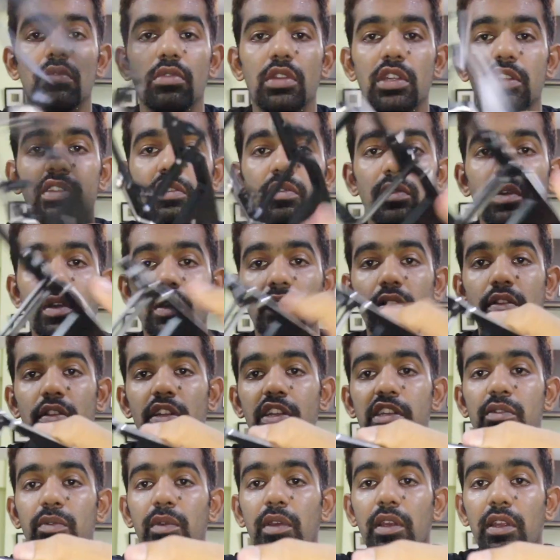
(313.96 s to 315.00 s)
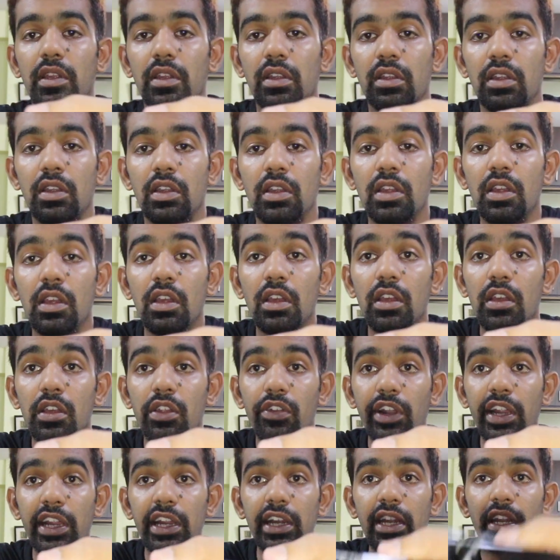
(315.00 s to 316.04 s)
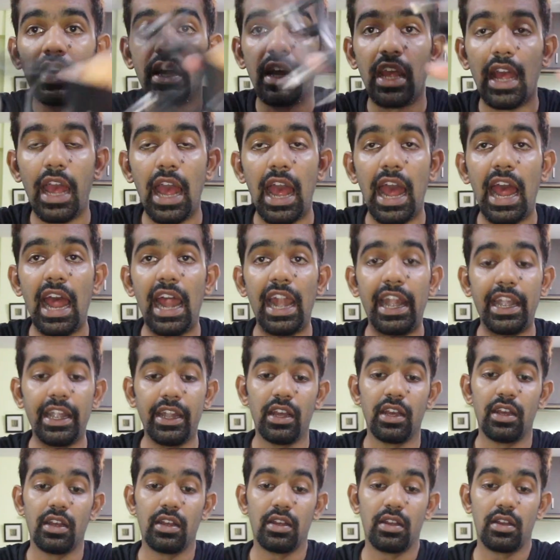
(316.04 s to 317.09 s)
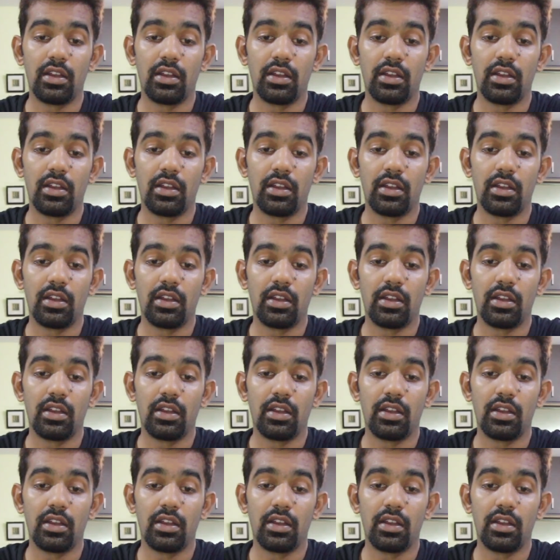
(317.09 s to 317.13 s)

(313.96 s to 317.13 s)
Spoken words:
this way, right? And